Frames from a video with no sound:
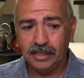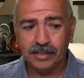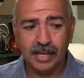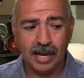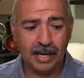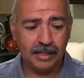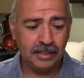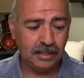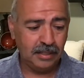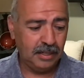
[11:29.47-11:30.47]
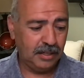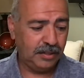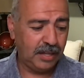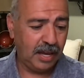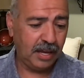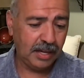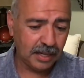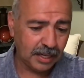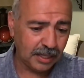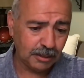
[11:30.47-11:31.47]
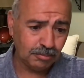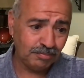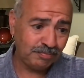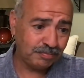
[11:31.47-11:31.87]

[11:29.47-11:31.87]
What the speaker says: that they're